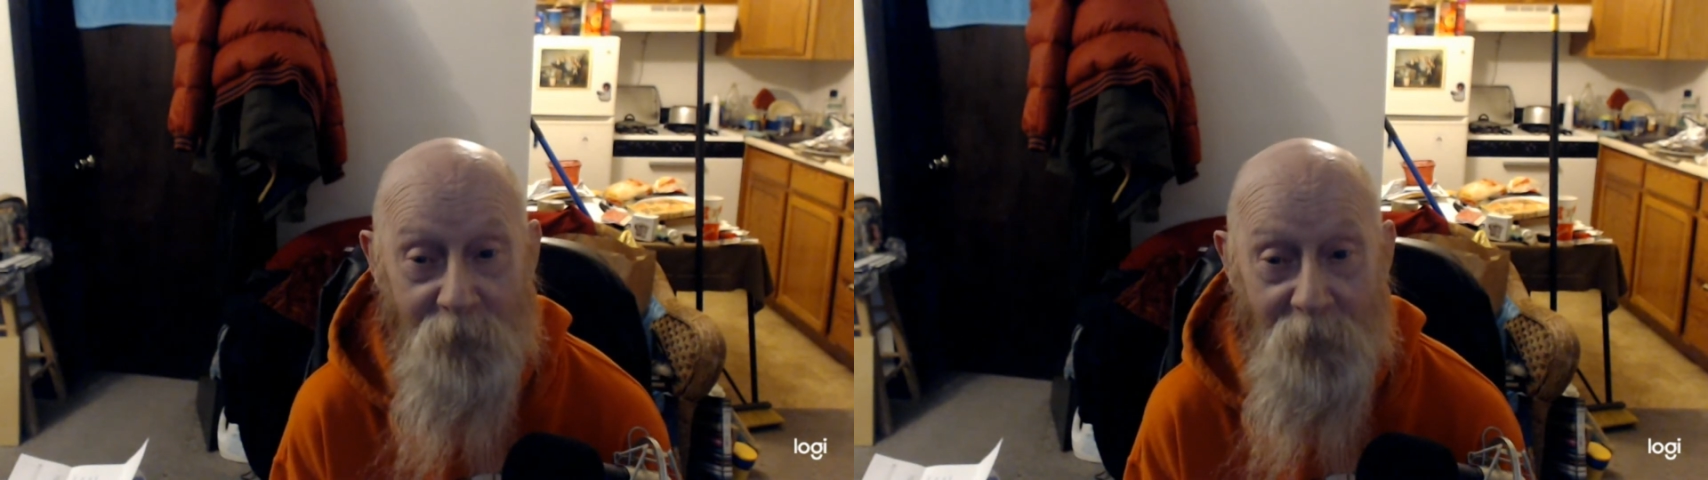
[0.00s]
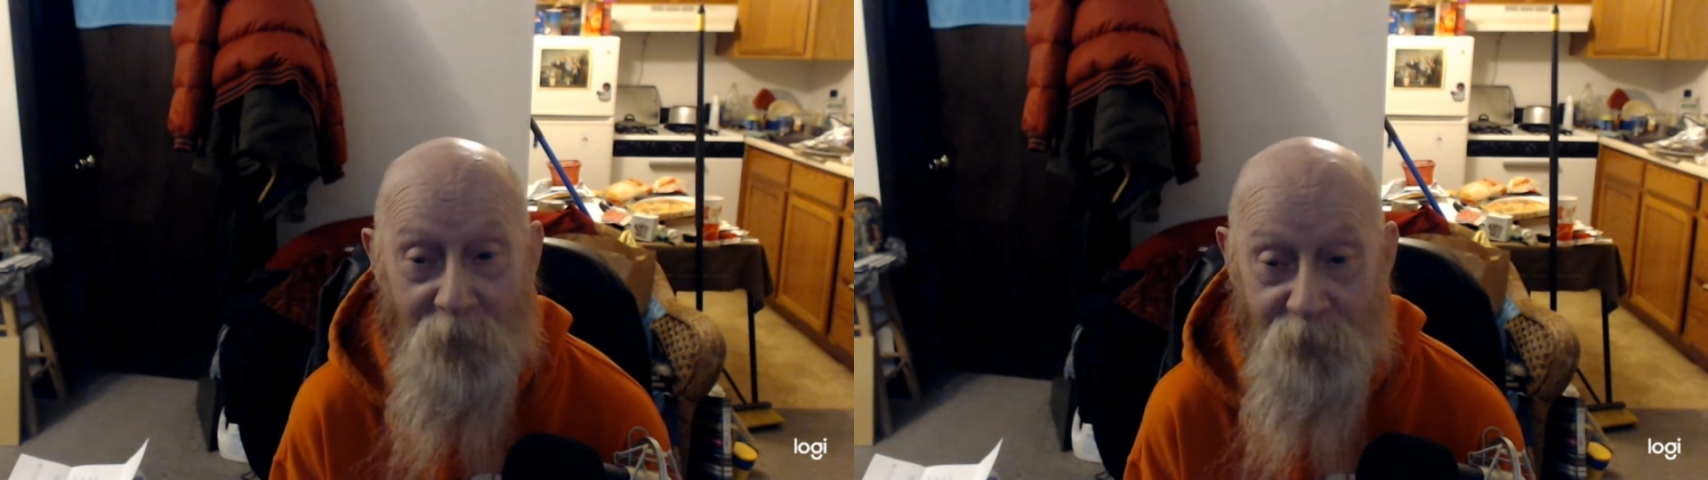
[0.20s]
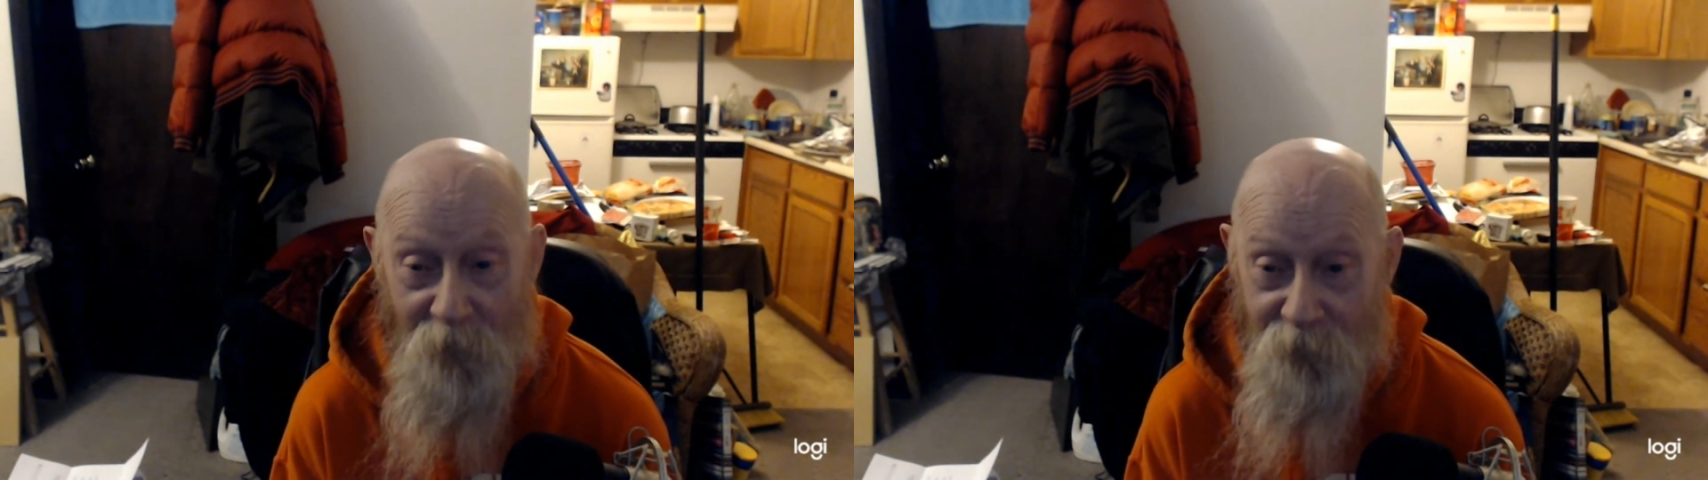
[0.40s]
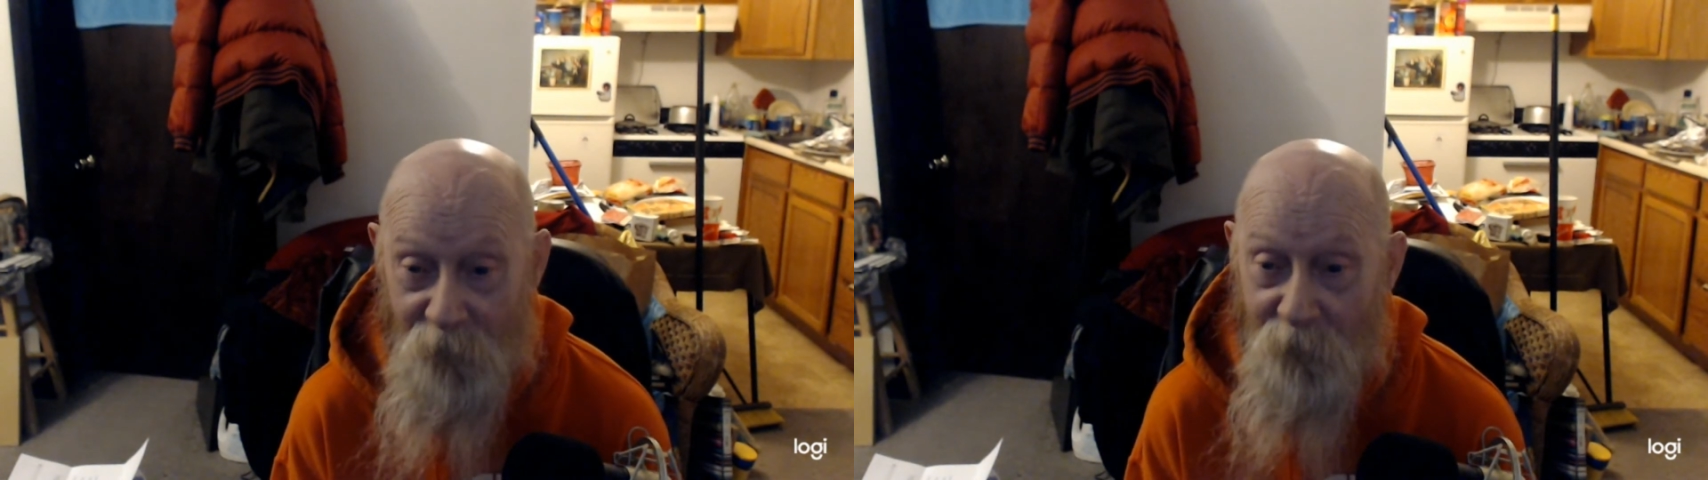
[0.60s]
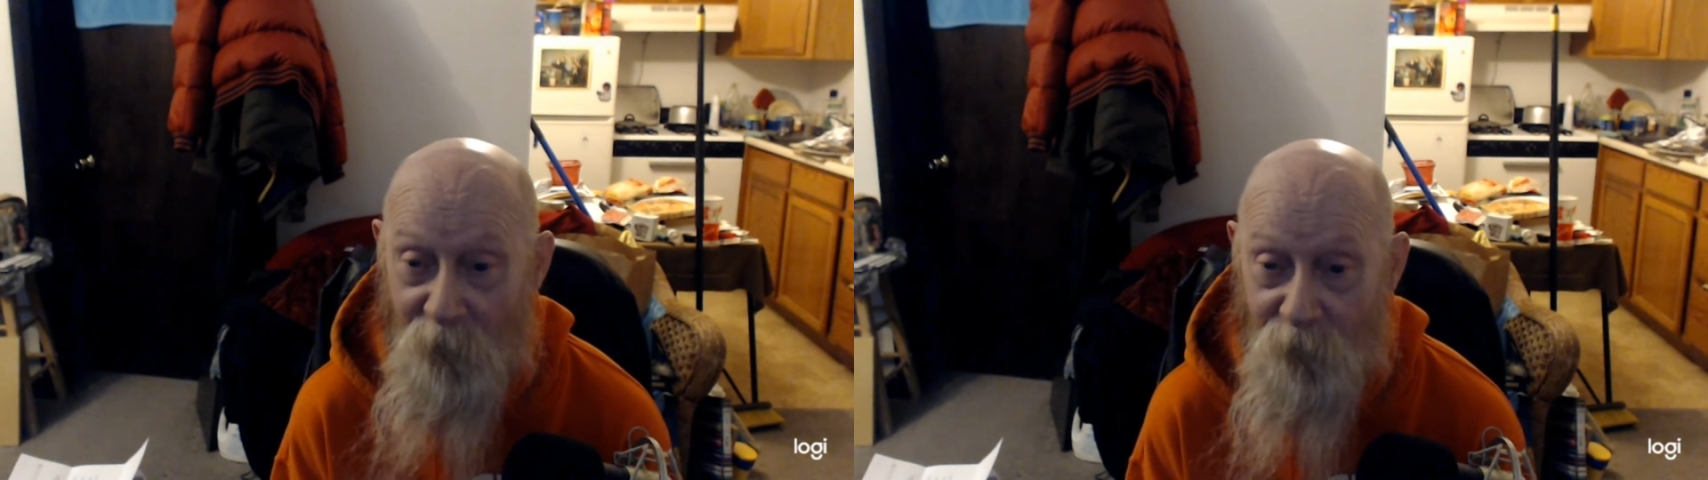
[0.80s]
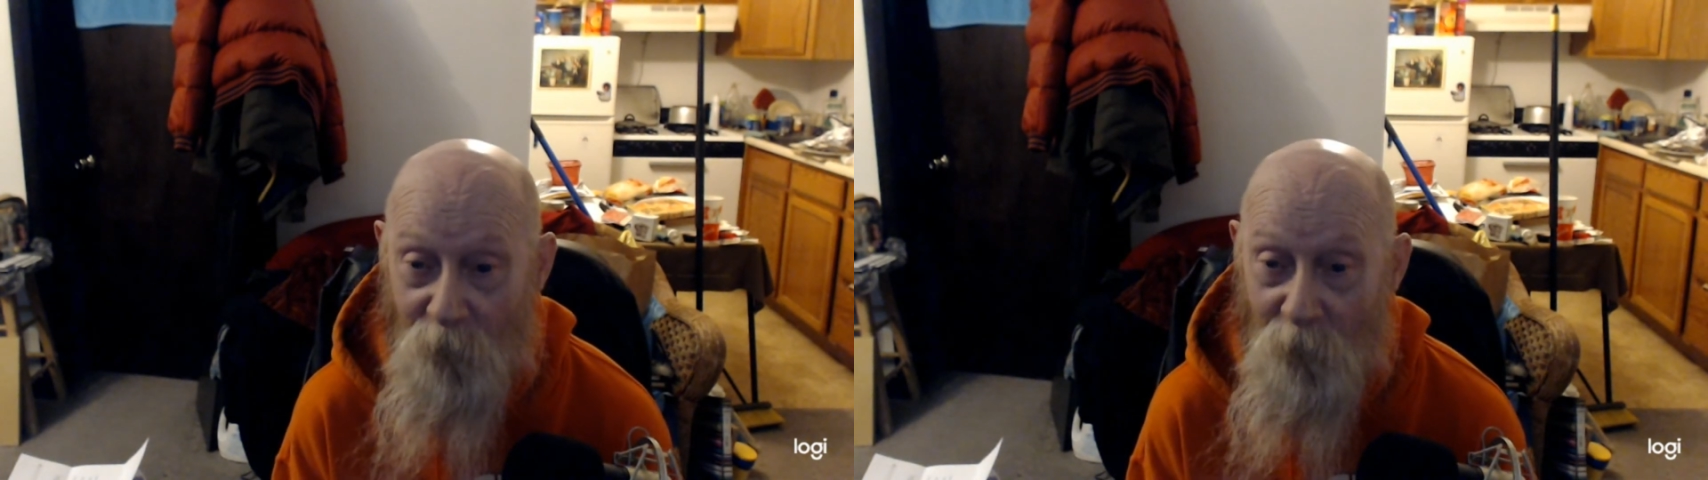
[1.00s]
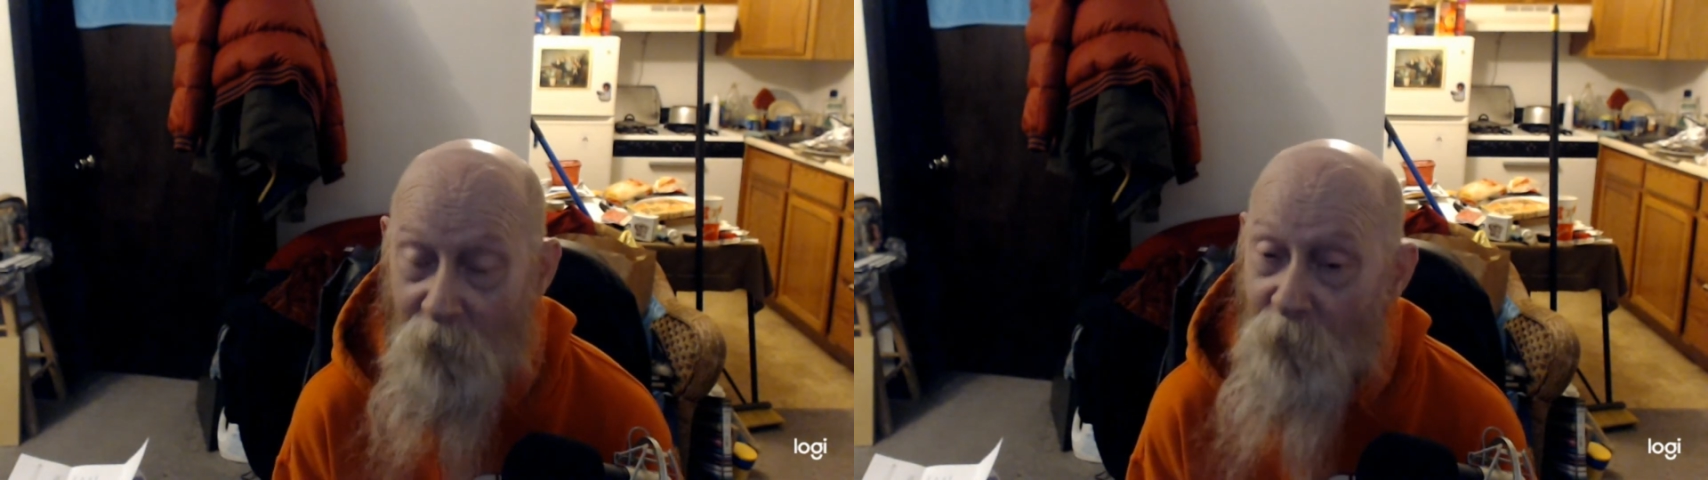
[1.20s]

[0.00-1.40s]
As I said before,